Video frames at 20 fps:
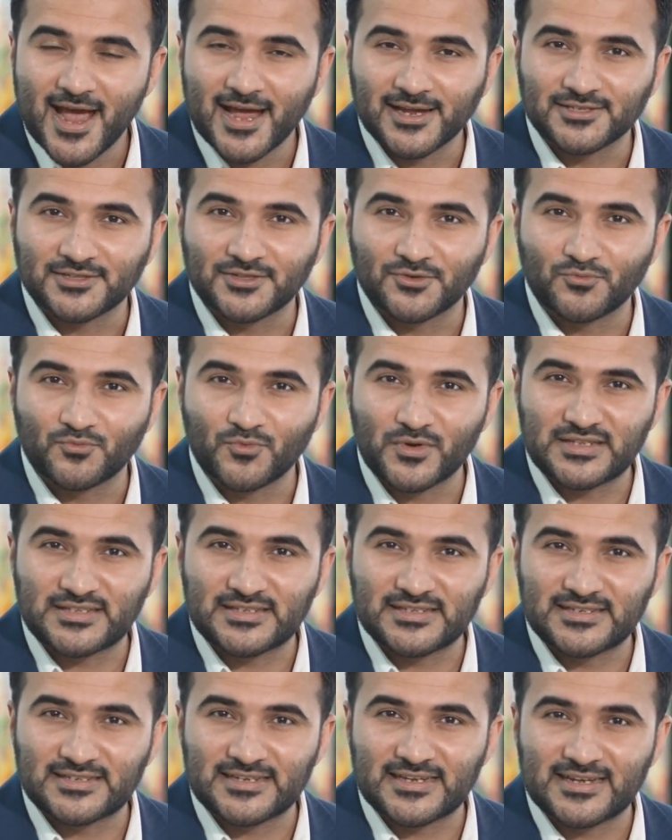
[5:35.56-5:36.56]
at the
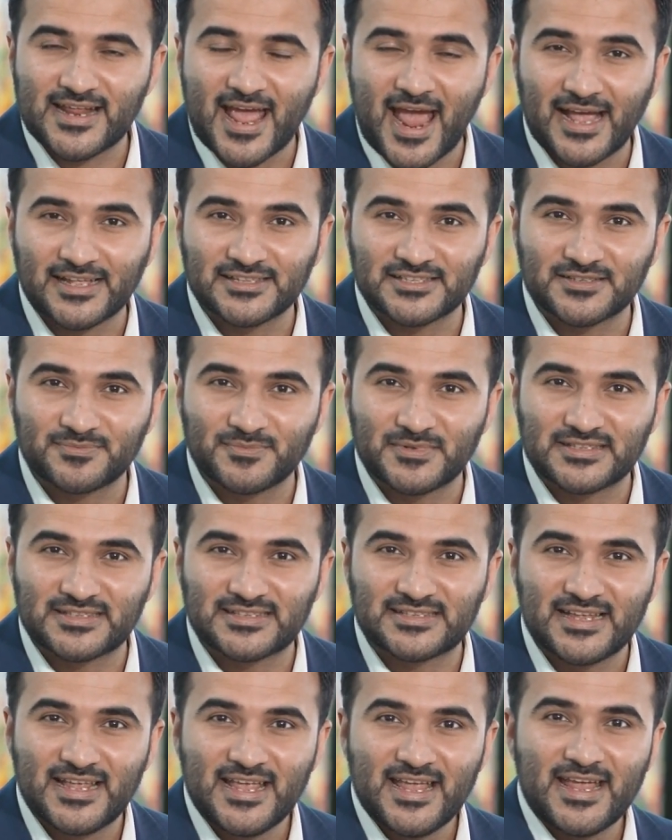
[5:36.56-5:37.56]
recent
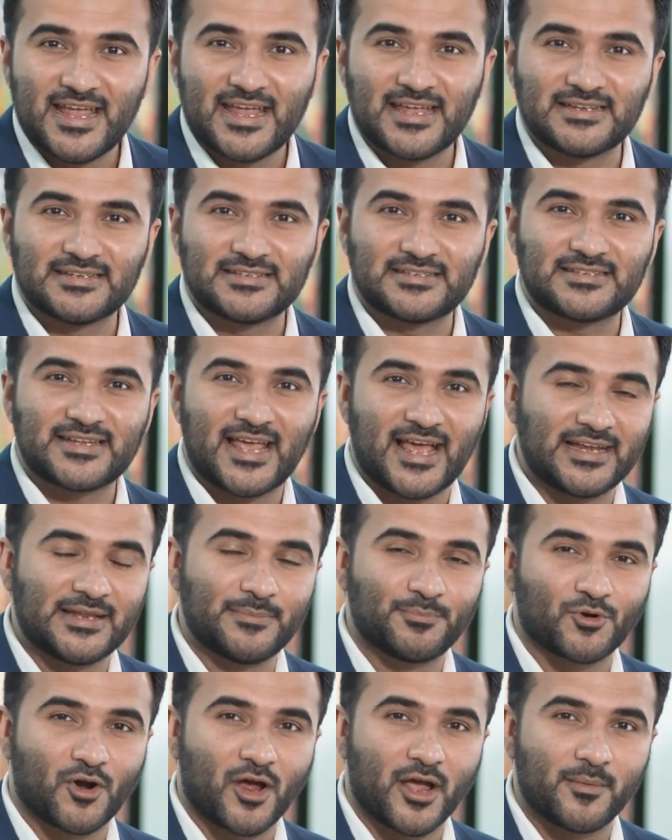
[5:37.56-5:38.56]
enhancements in
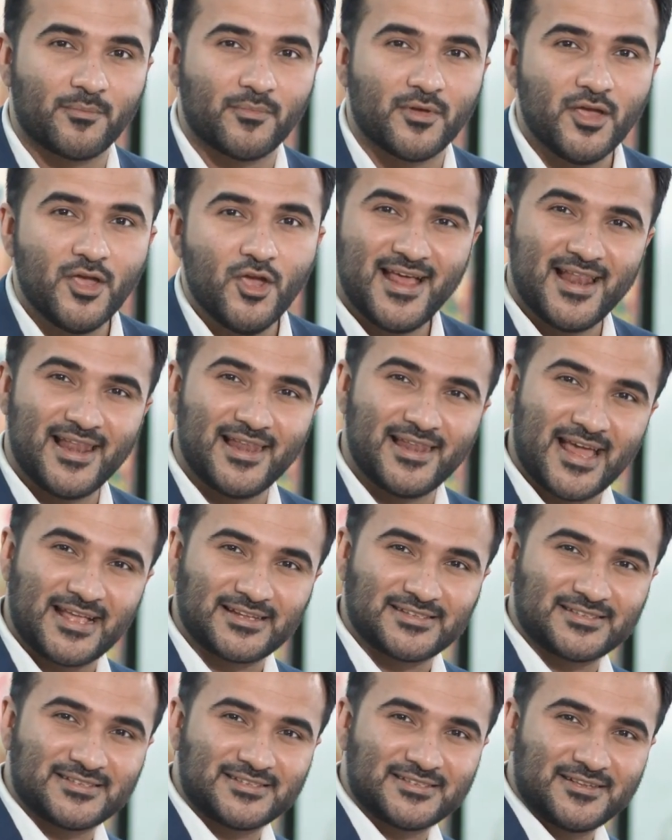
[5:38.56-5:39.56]
Tally Prime.
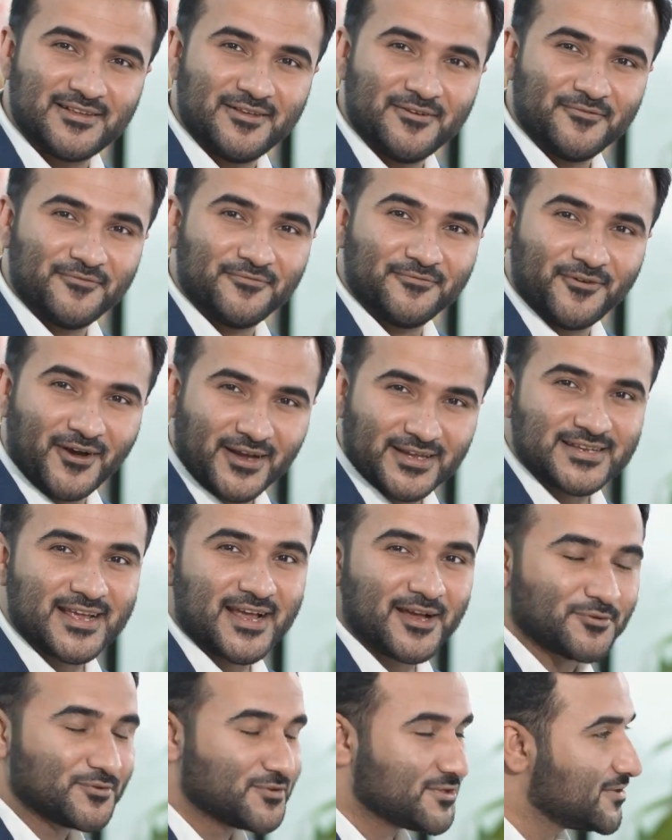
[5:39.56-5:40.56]
Let's find
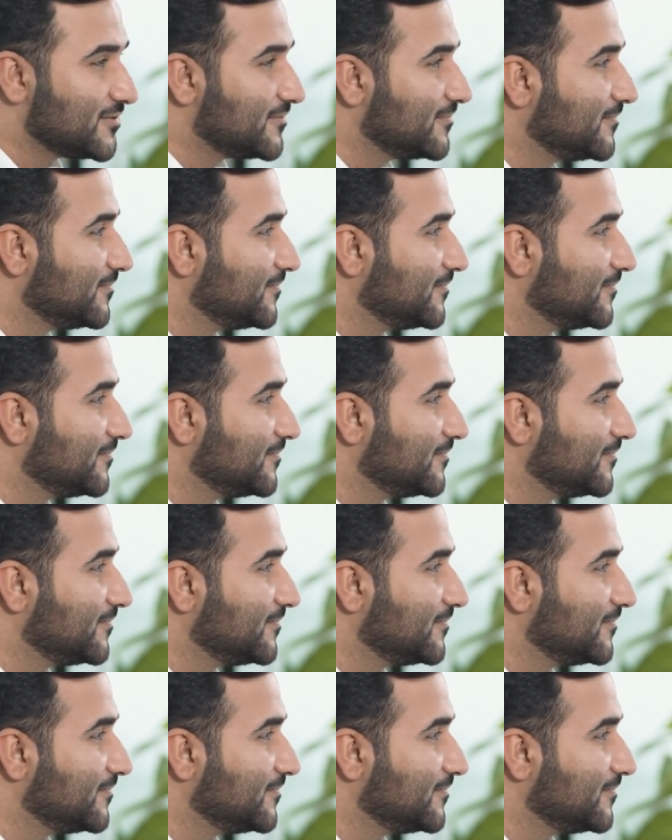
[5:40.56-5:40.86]
out.